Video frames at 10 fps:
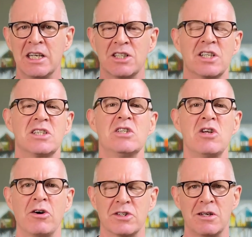does
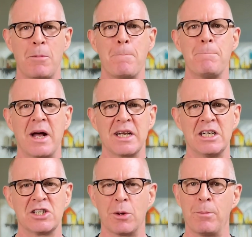not
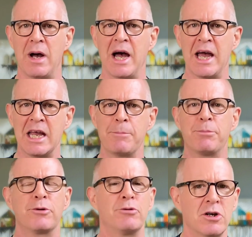manage my
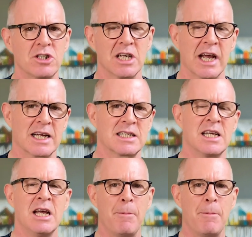projects.